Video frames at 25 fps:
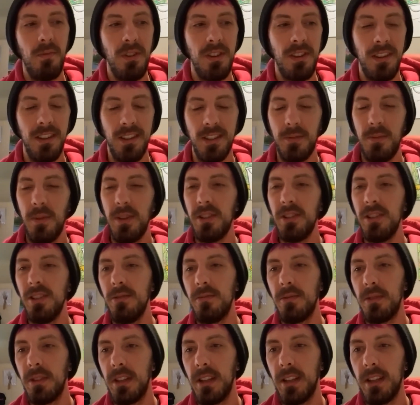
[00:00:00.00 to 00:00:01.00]
especially
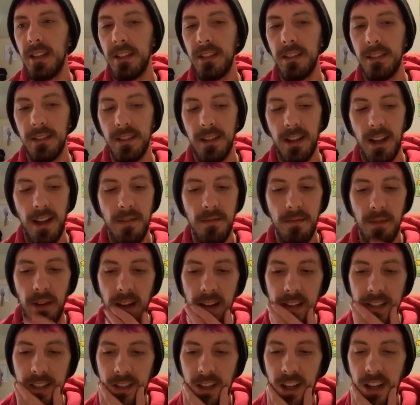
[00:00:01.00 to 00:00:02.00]
with like, I
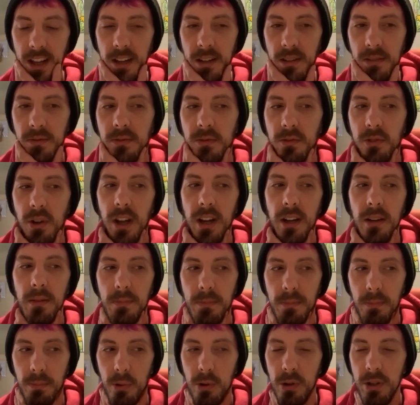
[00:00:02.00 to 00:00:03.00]
kind of try to
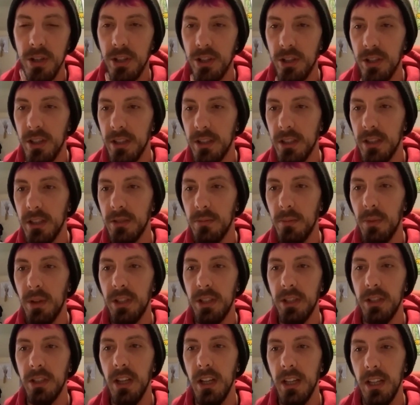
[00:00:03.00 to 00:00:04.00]
preach this as
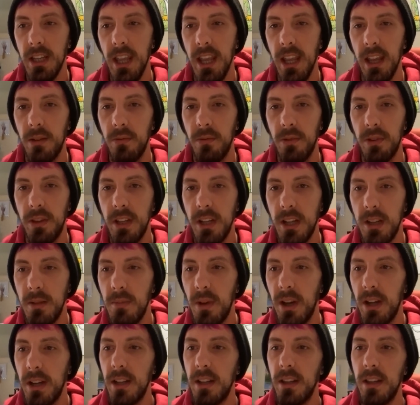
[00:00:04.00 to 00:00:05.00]
much as I can with
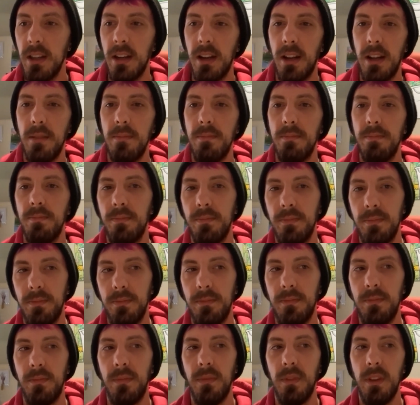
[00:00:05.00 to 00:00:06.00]
anybody
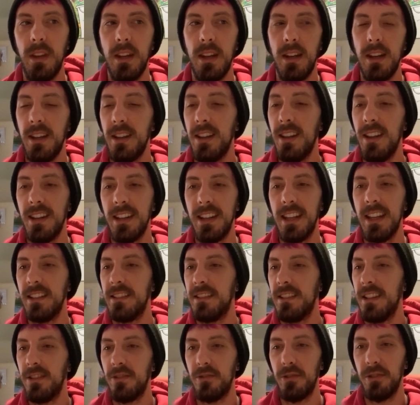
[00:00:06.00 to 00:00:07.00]
that
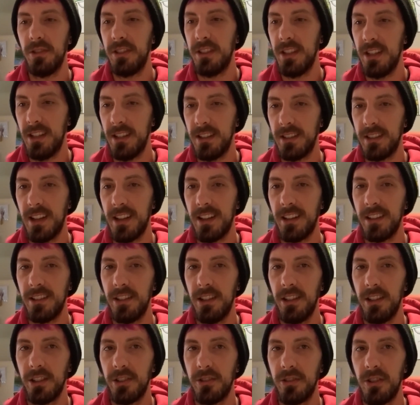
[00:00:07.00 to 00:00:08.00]
gets interested in
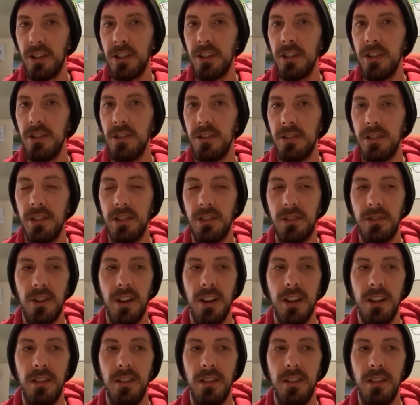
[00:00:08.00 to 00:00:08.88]
psychedelic drug use, is trying